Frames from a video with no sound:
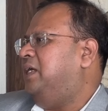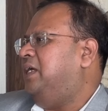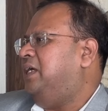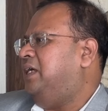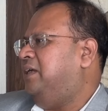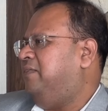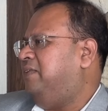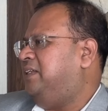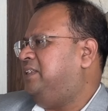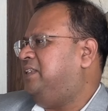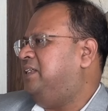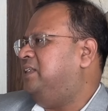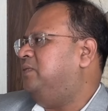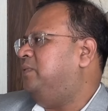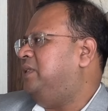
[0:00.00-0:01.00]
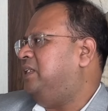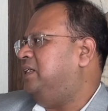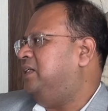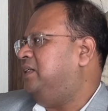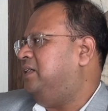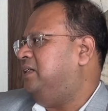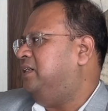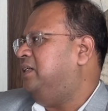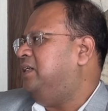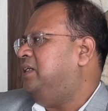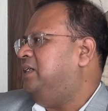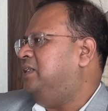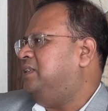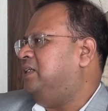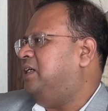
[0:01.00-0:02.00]
investors with a
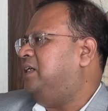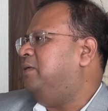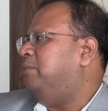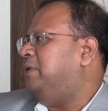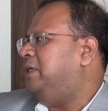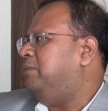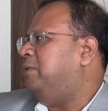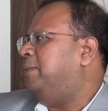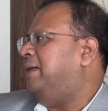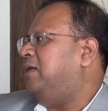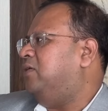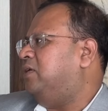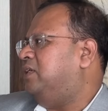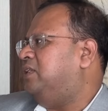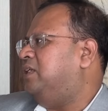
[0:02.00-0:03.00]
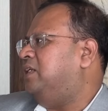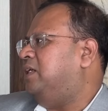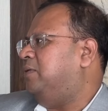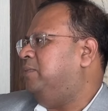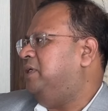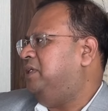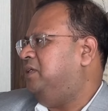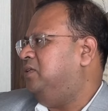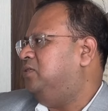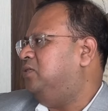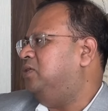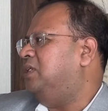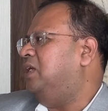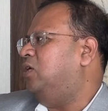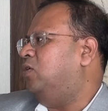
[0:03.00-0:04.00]
certain minimum allocation come in. So
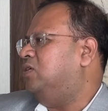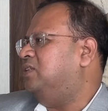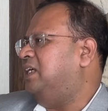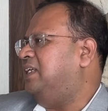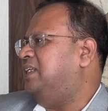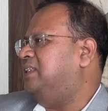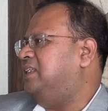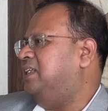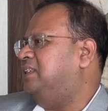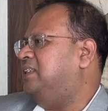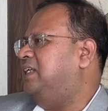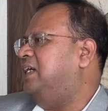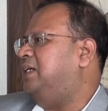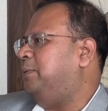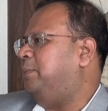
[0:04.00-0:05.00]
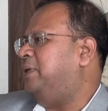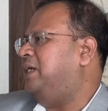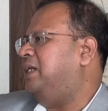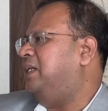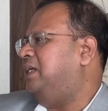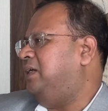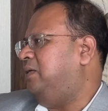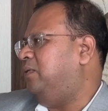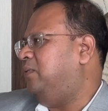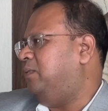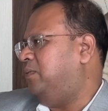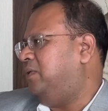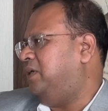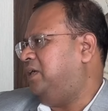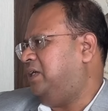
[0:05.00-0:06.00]
the lot size is such that typically
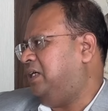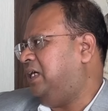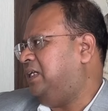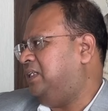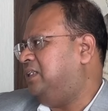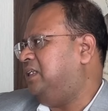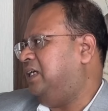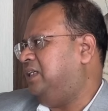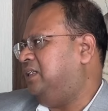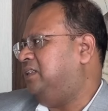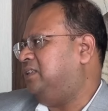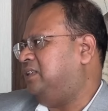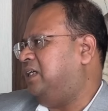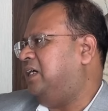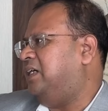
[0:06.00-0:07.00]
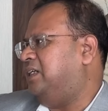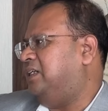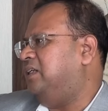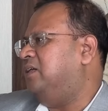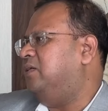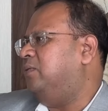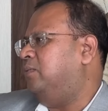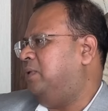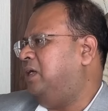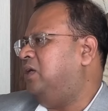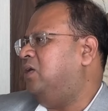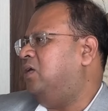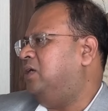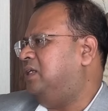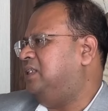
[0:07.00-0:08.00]
at the start, one
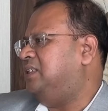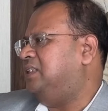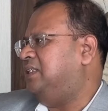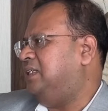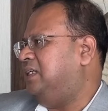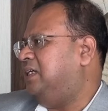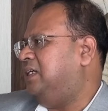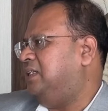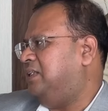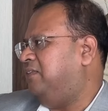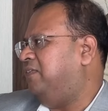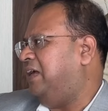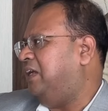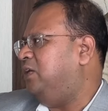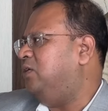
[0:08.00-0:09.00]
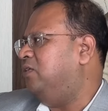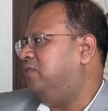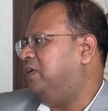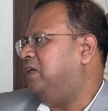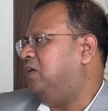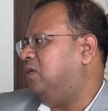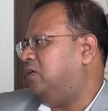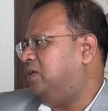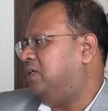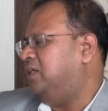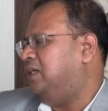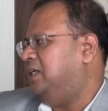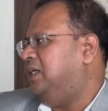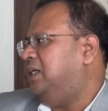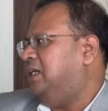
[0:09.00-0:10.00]
lot is the value of one lot
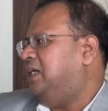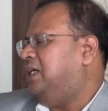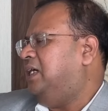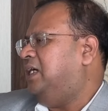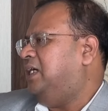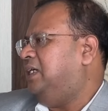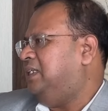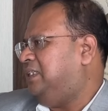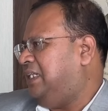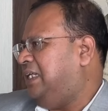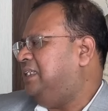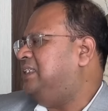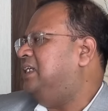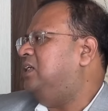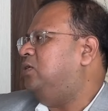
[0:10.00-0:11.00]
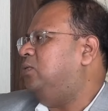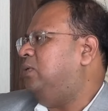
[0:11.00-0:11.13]
is less than 2